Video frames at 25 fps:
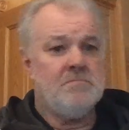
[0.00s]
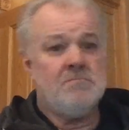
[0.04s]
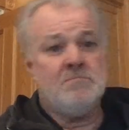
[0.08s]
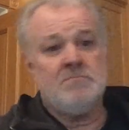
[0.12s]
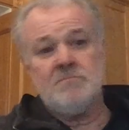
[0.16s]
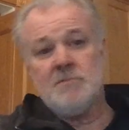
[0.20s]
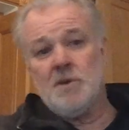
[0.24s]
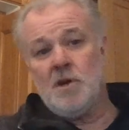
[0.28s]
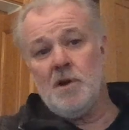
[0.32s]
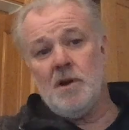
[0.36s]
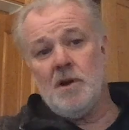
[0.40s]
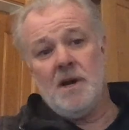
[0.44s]

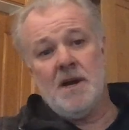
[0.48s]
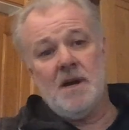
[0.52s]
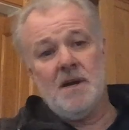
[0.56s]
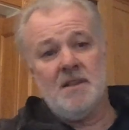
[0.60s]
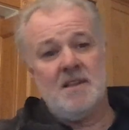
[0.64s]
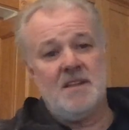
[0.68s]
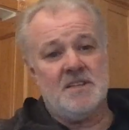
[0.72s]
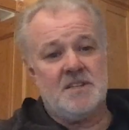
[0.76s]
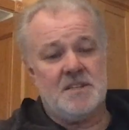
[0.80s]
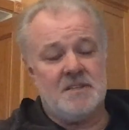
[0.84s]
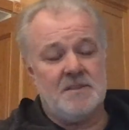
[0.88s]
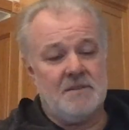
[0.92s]
No,
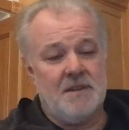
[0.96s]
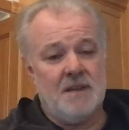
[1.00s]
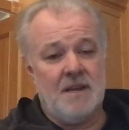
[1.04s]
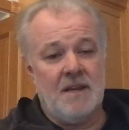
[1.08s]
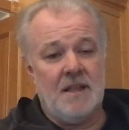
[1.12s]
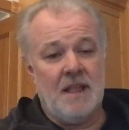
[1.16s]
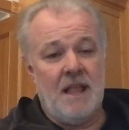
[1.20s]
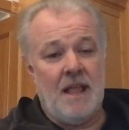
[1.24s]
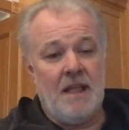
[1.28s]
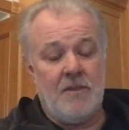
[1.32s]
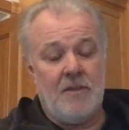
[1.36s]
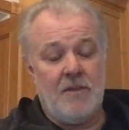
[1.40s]

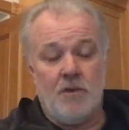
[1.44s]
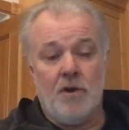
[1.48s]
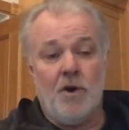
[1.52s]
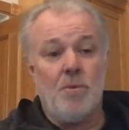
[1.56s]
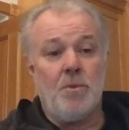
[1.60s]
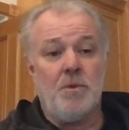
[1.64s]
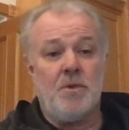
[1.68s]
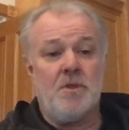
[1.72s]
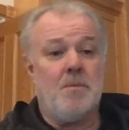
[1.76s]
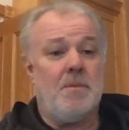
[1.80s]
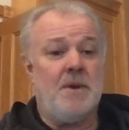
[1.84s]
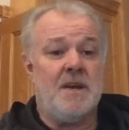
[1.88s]
I thought
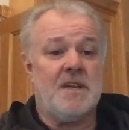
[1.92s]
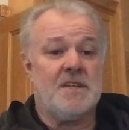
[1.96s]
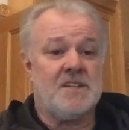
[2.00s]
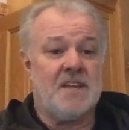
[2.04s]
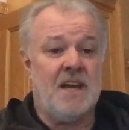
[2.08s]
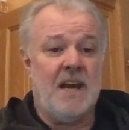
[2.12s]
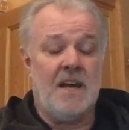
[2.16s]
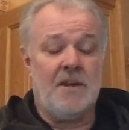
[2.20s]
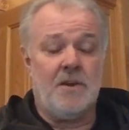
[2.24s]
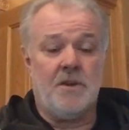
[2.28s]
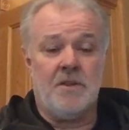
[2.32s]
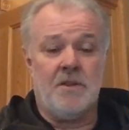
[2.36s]
we were the better
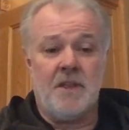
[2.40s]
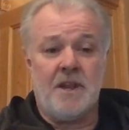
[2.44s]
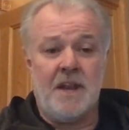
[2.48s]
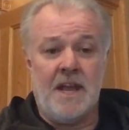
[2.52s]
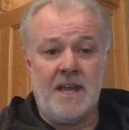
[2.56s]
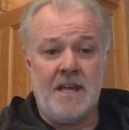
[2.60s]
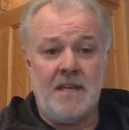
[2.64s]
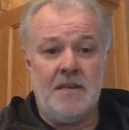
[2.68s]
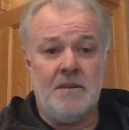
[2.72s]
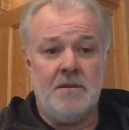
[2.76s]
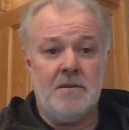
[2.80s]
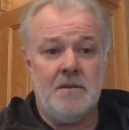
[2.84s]
side on the
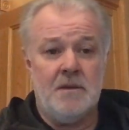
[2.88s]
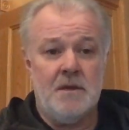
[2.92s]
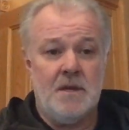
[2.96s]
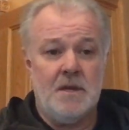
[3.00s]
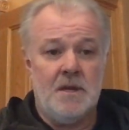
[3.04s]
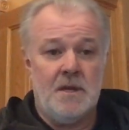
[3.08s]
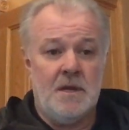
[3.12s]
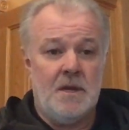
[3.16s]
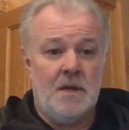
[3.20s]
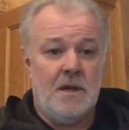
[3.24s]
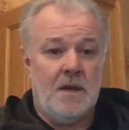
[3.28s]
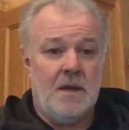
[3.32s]
night.
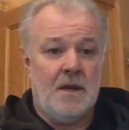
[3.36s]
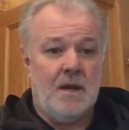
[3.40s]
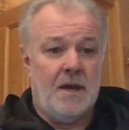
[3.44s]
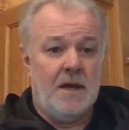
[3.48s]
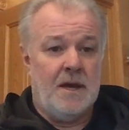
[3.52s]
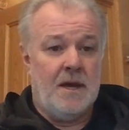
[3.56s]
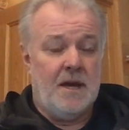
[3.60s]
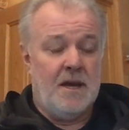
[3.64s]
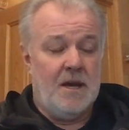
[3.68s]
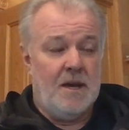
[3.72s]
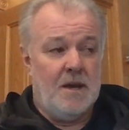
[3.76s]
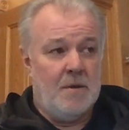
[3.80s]

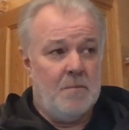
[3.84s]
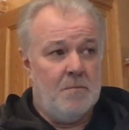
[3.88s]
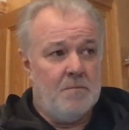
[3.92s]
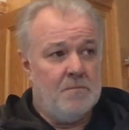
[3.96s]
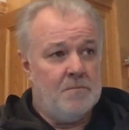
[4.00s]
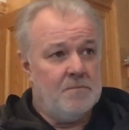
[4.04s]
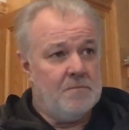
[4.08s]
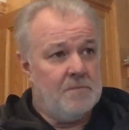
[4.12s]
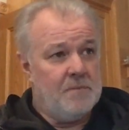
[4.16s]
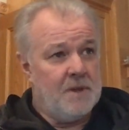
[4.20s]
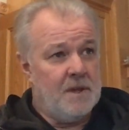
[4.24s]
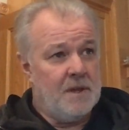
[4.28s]

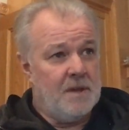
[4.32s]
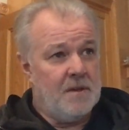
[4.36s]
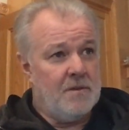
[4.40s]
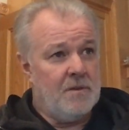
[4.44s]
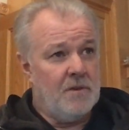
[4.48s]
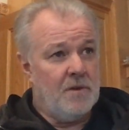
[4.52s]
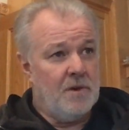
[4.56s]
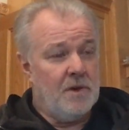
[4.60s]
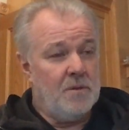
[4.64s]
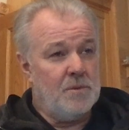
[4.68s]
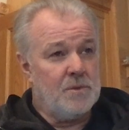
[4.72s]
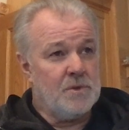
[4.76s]
I
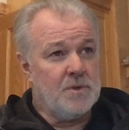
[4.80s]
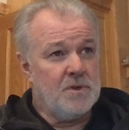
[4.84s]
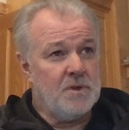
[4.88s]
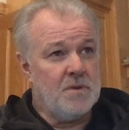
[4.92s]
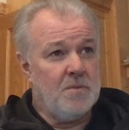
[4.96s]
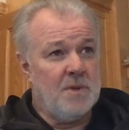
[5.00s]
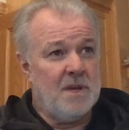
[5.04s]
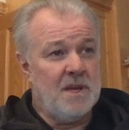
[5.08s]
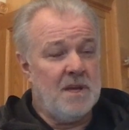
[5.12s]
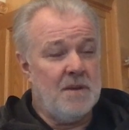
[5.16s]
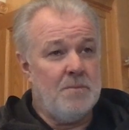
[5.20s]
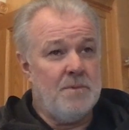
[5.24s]
thought it was going to
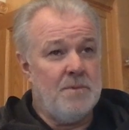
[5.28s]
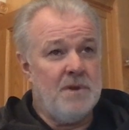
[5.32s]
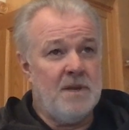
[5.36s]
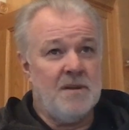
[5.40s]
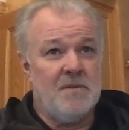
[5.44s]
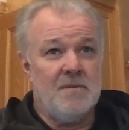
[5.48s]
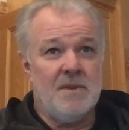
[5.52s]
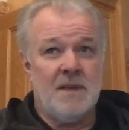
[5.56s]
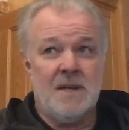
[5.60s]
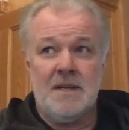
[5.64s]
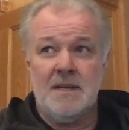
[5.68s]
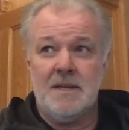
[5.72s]
be a
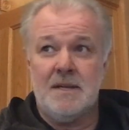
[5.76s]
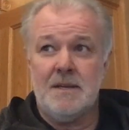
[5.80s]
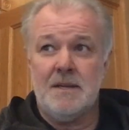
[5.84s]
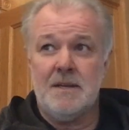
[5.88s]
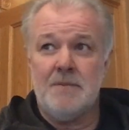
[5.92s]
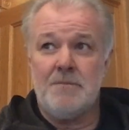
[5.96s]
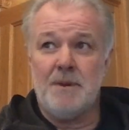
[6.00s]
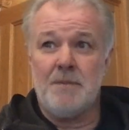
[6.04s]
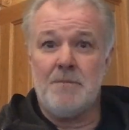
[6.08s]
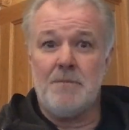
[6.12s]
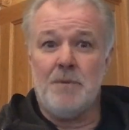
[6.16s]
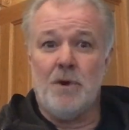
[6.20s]
bit
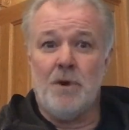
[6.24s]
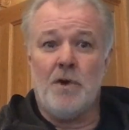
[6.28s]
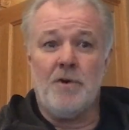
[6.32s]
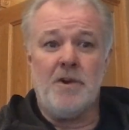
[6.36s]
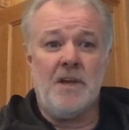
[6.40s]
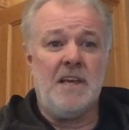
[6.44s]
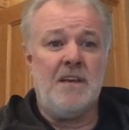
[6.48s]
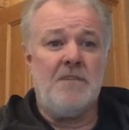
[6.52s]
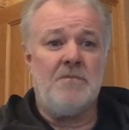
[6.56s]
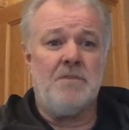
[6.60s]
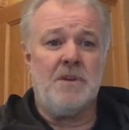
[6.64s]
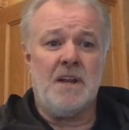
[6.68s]
more
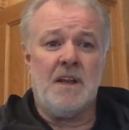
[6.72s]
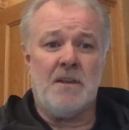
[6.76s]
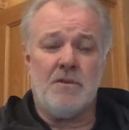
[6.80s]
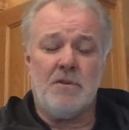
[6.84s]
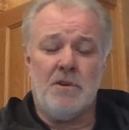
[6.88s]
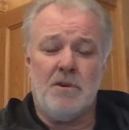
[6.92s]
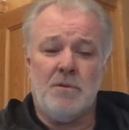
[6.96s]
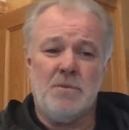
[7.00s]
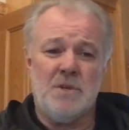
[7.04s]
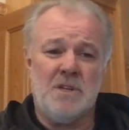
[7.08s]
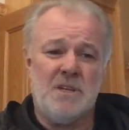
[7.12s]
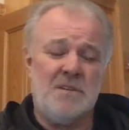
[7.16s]
even. I
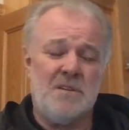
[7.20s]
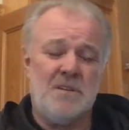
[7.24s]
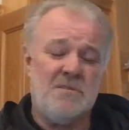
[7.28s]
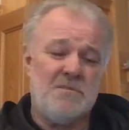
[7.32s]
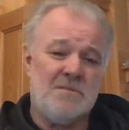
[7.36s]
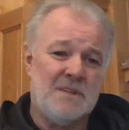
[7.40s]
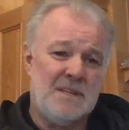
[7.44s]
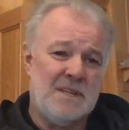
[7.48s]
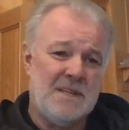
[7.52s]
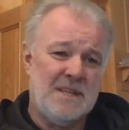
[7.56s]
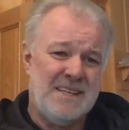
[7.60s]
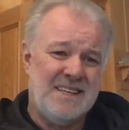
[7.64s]
thought we
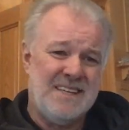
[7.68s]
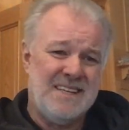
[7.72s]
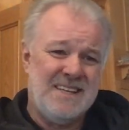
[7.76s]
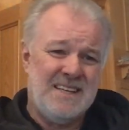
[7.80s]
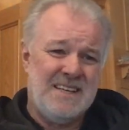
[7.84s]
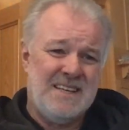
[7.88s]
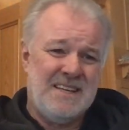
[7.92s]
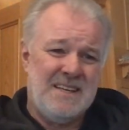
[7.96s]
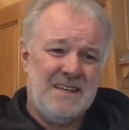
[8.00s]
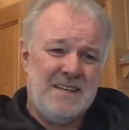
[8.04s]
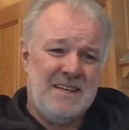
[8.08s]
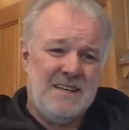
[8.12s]

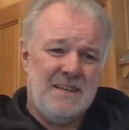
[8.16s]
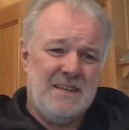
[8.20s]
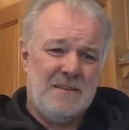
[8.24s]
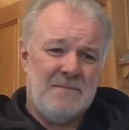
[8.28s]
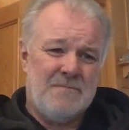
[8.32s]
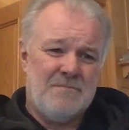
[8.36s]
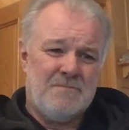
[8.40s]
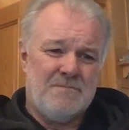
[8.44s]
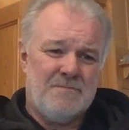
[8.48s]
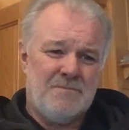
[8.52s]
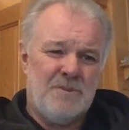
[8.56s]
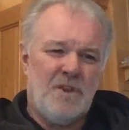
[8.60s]

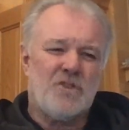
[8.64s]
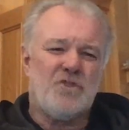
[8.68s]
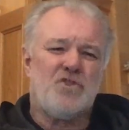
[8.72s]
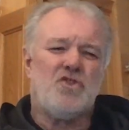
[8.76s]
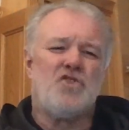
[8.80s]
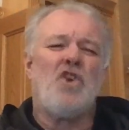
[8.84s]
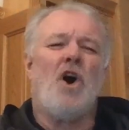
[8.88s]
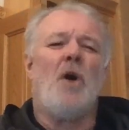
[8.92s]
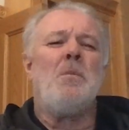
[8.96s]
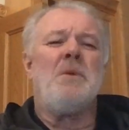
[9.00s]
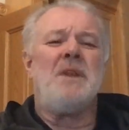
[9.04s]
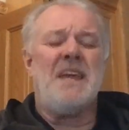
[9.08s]
not
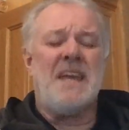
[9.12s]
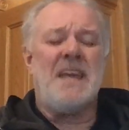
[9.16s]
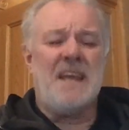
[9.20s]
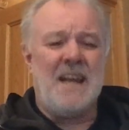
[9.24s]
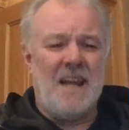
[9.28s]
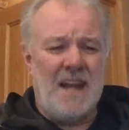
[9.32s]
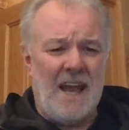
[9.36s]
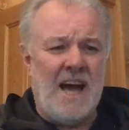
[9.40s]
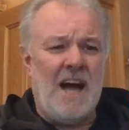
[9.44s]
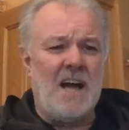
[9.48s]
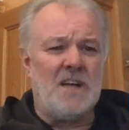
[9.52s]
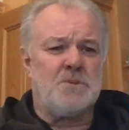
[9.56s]
dominated
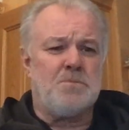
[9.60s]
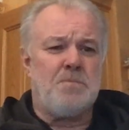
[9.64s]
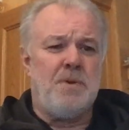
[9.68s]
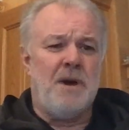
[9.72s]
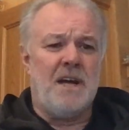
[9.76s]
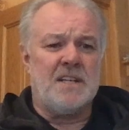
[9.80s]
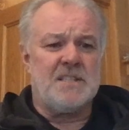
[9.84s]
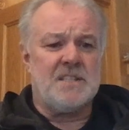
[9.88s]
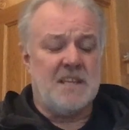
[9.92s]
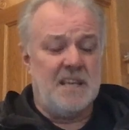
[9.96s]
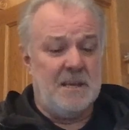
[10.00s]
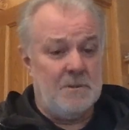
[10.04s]
large
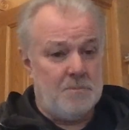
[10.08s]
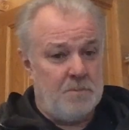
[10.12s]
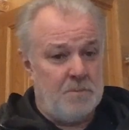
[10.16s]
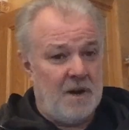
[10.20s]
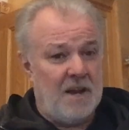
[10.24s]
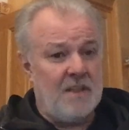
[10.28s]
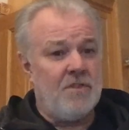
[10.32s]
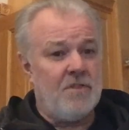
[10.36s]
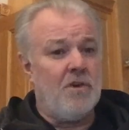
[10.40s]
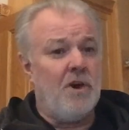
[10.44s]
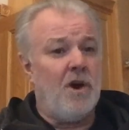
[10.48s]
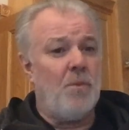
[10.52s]
parts of the game, but
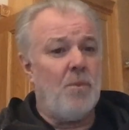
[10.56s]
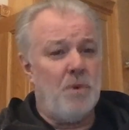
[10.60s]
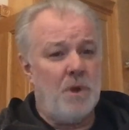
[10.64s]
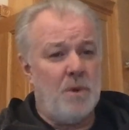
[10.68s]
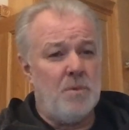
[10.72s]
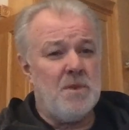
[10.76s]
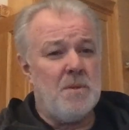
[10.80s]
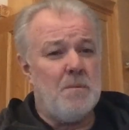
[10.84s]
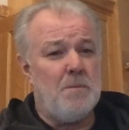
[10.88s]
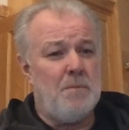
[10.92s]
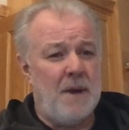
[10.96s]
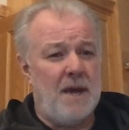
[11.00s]
I thought we
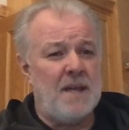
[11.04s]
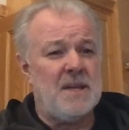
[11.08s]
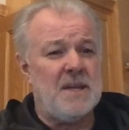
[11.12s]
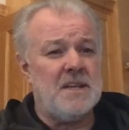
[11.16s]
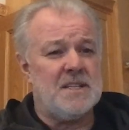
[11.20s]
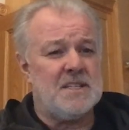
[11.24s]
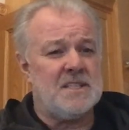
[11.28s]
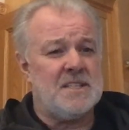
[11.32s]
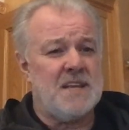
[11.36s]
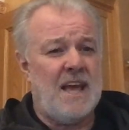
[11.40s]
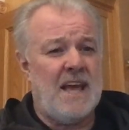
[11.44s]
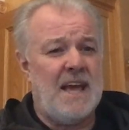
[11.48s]
were the better
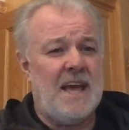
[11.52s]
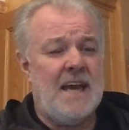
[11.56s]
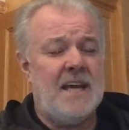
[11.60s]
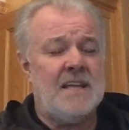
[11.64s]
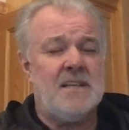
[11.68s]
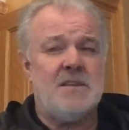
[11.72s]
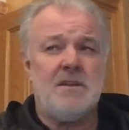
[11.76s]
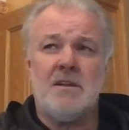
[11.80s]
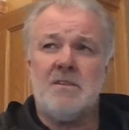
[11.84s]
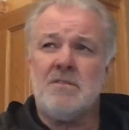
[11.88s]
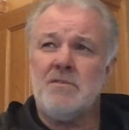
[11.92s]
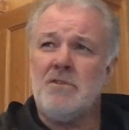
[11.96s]

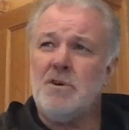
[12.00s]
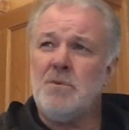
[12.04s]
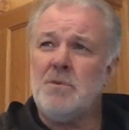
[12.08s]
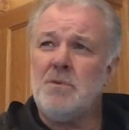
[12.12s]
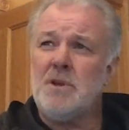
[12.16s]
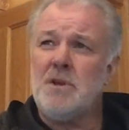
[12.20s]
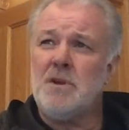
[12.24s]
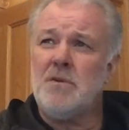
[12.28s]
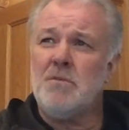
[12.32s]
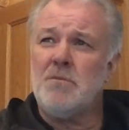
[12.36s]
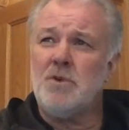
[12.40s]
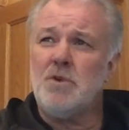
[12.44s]
side. I thought we
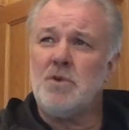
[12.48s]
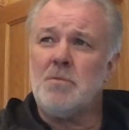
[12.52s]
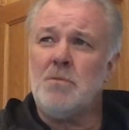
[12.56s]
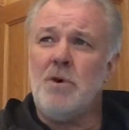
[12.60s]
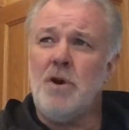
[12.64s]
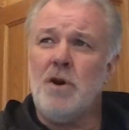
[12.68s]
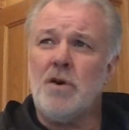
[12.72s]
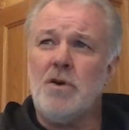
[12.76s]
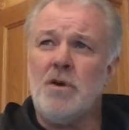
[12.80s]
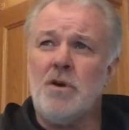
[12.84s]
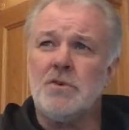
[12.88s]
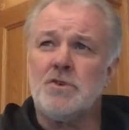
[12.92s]
looked
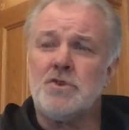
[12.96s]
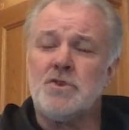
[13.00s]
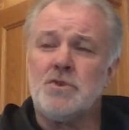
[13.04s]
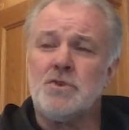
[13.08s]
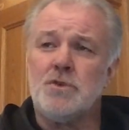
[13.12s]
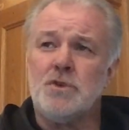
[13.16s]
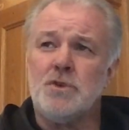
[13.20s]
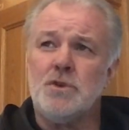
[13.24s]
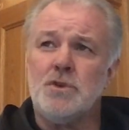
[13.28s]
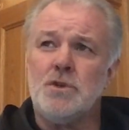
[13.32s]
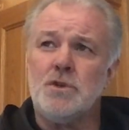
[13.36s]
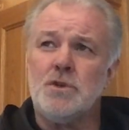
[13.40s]
more
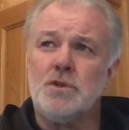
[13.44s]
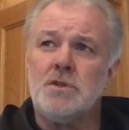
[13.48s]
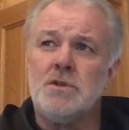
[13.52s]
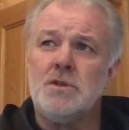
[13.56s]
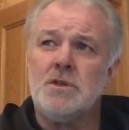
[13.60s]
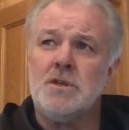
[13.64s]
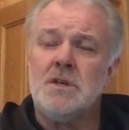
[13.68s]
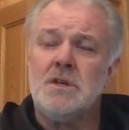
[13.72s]
controlled.